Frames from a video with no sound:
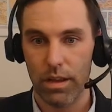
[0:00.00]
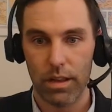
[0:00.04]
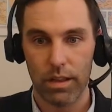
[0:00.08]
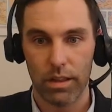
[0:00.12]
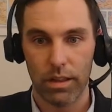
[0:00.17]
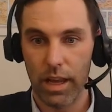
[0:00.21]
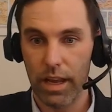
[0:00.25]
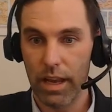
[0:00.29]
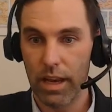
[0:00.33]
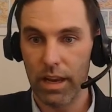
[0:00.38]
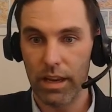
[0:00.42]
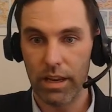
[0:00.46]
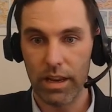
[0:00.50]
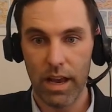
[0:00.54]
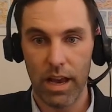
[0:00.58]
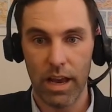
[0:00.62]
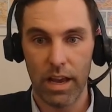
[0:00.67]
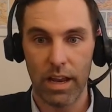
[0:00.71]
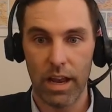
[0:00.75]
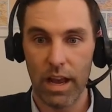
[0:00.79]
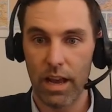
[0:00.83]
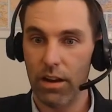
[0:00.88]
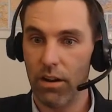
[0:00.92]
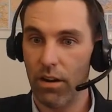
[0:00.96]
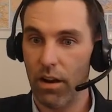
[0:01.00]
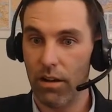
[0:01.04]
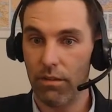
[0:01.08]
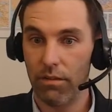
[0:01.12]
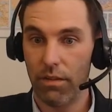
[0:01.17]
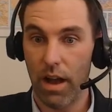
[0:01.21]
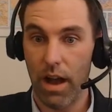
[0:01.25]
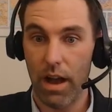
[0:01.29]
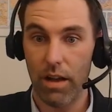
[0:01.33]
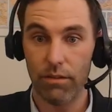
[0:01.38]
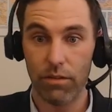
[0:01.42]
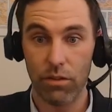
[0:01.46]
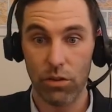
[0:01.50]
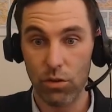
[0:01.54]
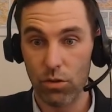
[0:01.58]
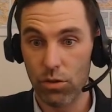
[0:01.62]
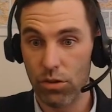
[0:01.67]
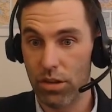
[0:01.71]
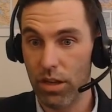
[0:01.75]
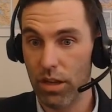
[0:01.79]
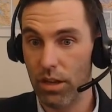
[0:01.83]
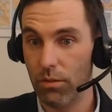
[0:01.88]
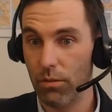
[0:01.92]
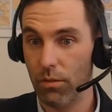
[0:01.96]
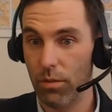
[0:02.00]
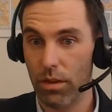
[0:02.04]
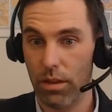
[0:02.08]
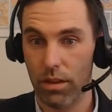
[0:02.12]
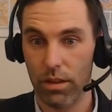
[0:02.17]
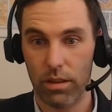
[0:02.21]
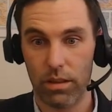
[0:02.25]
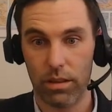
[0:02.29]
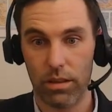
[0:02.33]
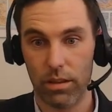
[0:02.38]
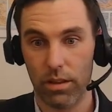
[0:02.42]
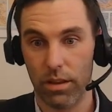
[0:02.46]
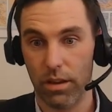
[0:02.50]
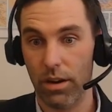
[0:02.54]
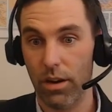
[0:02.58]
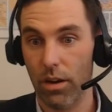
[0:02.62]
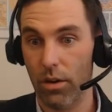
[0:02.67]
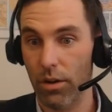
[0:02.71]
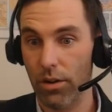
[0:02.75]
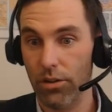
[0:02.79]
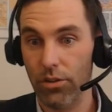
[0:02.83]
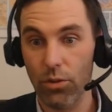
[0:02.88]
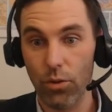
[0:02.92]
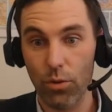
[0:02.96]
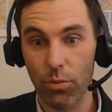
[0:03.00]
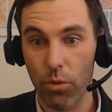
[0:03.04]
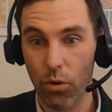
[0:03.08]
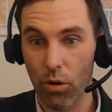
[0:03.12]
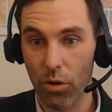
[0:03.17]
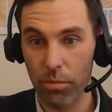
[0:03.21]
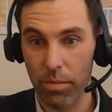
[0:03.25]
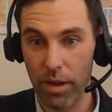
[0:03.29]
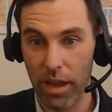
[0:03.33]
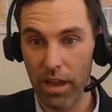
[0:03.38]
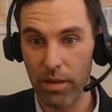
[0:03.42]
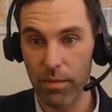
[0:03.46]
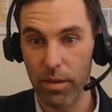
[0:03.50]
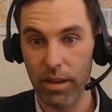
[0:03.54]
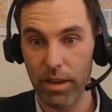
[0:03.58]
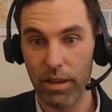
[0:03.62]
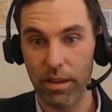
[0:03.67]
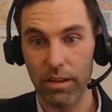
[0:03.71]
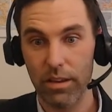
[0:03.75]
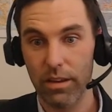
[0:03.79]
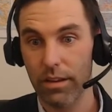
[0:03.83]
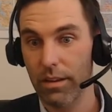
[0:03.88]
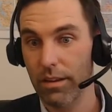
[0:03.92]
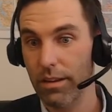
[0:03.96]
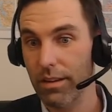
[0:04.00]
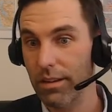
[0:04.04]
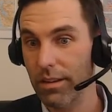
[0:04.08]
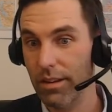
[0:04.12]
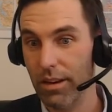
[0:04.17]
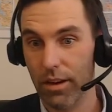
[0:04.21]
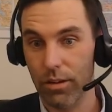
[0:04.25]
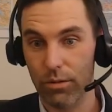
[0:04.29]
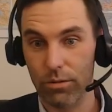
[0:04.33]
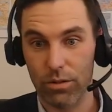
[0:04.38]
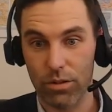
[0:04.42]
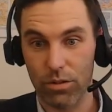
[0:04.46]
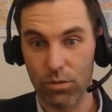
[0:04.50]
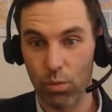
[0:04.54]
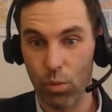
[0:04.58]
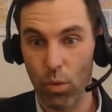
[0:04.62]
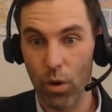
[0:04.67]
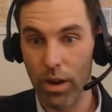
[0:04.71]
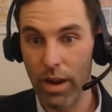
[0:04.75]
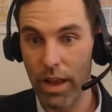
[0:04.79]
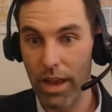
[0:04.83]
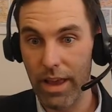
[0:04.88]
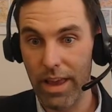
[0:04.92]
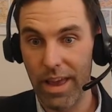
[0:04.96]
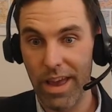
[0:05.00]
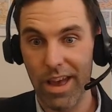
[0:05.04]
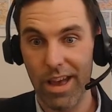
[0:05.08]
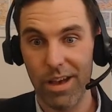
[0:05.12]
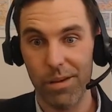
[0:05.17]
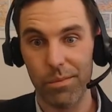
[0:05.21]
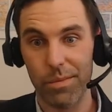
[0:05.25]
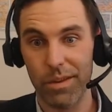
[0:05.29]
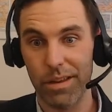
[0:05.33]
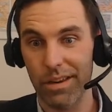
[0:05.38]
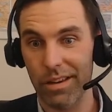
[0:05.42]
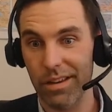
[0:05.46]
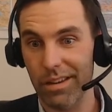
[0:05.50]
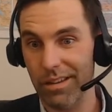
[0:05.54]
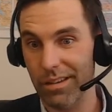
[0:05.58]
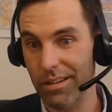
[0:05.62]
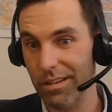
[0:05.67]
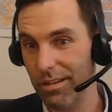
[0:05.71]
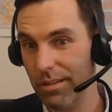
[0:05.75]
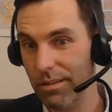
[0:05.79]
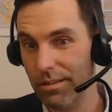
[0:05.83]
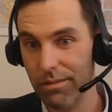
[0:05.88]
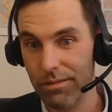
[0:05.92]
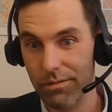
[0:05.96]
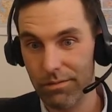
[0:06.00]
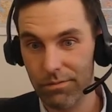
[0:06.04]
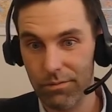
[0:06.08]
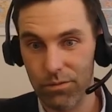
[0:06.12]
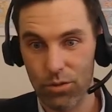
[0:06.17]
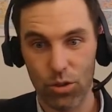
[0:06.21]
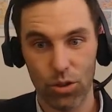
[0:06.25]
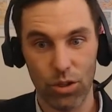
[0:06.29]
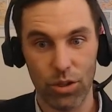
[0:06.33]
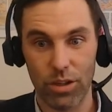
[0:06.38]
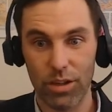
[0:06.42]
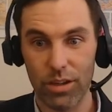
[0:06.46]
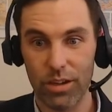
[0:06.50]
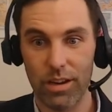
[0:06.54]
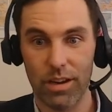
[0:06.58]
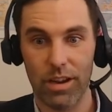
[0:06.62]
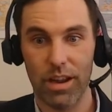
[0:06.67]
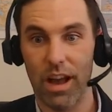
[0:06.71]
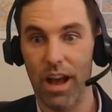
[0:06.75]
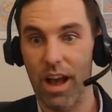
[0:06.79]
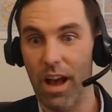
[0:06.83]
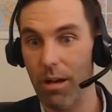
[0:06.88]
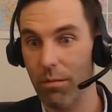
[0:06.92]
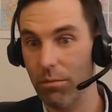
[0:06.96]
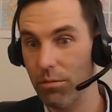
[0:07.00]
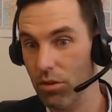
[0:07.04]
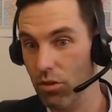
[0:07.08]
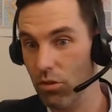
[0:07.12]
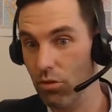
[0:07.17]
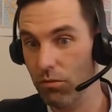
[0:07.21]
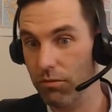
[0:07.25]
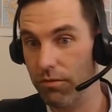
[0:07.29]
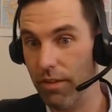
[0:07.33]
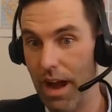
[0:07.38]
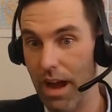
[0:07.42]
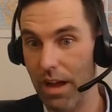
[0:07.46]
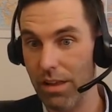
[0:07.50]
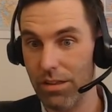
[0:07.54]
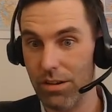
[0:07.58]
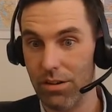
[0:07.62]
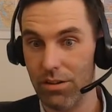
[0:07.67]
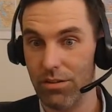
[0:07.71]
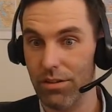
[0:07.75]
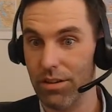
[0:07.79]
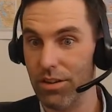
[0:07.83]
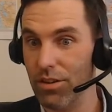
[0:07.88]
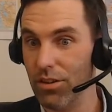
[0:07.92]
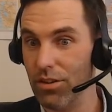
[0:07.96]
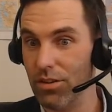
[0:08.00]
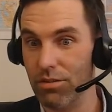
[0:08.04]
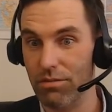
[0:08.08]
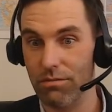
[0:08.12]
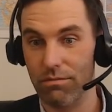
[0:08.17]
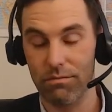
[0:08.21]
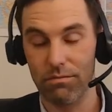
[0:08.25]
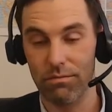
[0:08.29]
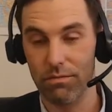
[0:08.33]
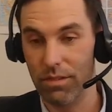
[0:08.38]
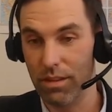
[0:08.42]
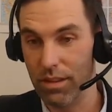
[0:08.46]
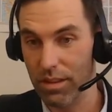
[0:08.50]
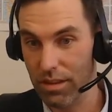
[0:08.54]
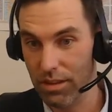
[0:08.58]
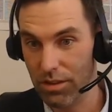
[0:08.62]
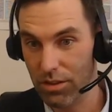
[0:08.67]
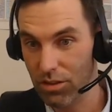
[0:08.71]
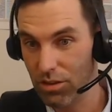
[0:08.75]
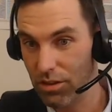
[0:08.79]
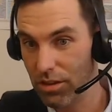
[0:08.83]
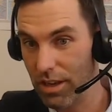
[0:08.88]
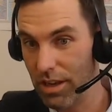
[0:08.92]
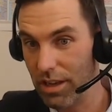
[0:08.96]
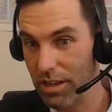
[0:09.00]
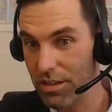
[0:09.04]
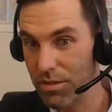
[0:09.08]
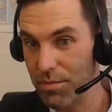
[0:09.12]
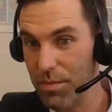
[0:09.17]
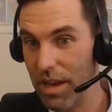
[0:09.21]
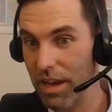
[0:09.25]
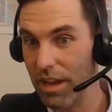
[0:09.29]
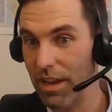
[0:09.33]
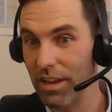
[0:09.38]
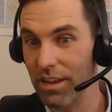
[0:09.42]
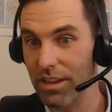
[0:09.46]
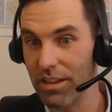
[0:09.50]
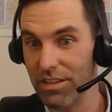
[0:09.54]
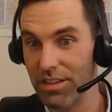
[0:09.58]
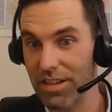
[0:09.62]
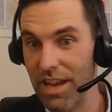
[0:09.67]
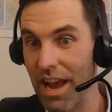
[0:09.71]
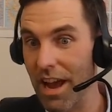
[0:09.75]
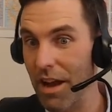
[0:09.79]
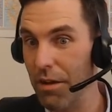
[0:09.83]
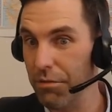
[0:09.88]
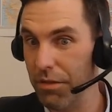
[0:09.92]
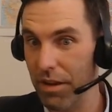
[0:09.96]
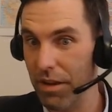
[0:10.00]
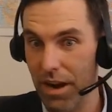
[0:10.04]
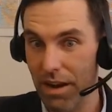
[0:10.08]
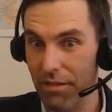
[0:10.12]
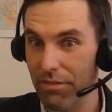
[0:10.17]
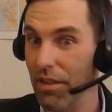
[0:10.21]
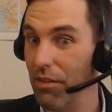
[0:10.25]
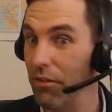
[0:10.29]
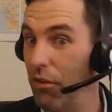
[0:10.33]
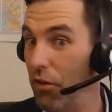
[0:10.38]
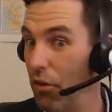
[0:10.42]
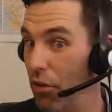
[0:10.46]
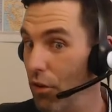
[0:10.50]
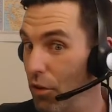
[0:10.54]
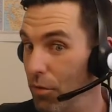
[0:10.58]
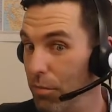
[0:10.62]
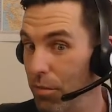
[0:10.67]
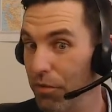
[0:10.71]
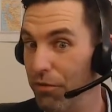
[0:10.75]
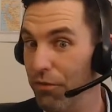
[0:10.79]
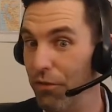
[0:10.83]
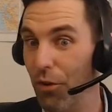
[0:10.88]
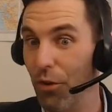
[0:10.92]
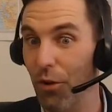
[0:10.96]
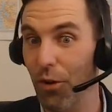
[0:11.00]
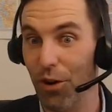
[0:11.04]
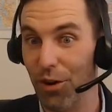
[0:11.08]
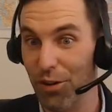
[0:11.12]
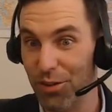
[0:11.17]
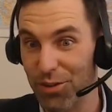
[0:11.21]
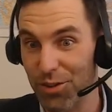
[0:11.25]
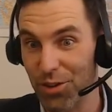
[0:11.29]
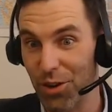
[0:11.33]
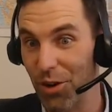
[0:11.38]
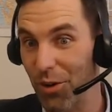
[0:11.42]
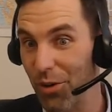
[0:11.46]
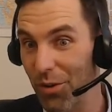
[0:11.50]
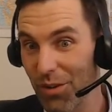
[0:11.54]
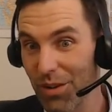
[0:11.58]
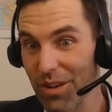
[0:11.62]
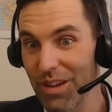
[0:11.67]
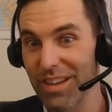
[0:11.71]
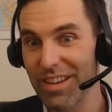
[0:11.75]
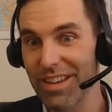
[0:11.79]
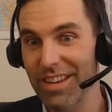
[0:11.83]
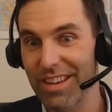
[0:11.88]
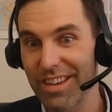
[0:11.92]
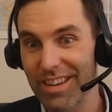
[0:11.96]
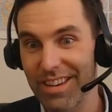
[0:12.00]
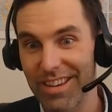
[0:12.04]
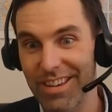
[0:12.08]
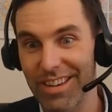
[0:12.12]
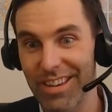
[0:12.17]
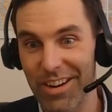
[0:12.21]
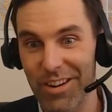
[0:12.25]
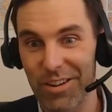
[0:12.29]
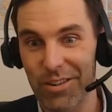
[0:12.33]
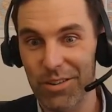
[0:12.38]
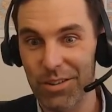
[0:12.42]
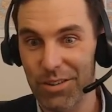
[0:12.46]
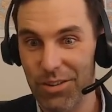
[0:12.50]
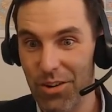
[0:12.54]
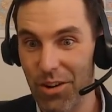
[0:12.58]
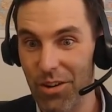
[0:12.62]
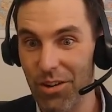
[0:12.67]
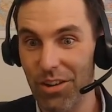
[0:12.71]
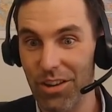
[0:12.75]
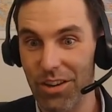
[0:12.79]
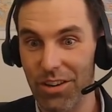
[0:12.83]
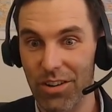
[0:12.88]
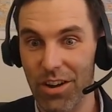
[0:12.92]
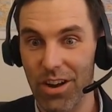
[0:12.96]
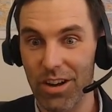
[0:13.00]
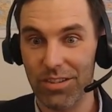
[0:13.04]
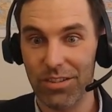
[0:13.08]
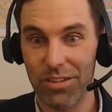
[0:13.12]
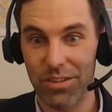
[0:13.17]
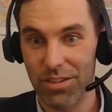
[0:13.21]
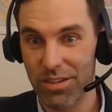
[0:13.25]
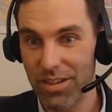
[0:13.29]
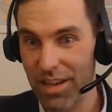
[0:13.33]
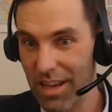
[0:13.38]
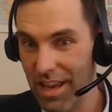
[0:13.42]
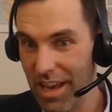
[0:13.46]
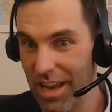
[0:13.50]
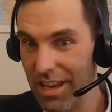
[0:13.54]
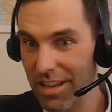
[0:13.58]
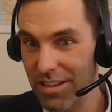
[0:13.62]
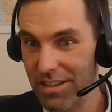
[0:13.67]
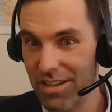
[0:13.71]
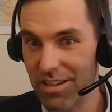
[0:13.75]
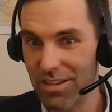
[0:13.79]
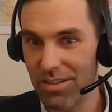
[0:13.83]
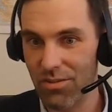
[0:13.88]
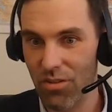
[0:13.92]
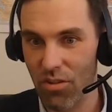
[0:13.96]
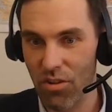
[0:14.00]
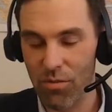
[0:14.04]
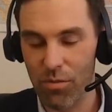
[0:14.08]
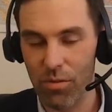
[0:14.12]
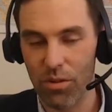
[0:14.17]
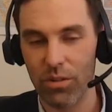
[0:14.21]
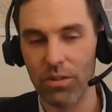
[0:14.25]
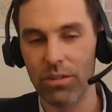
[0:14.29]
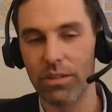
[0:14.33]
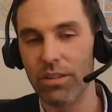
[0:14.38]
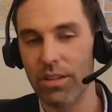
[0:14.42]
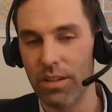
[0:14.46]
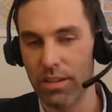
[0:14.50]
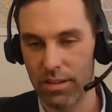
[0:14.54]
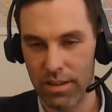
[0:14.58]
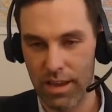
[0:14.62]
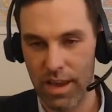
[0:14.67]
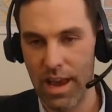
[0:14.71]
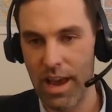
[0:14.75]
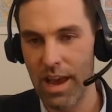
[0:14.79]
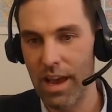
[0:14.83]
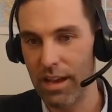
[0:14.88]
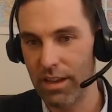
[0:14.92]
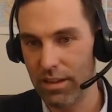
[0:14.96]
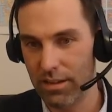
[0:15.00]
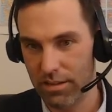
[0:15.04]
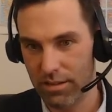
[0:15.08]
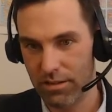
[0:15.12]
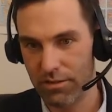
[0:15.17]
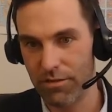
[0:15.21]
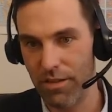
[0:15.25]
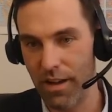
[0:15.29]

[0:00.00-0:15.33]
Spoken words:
Late at night. I know I've used it with a newborn baby. It's 1 a.m. and she, I'm a new father and kid's making a sound that I've never heard before. So, calling the doctor, say, hey, is this normal? Yeah, it's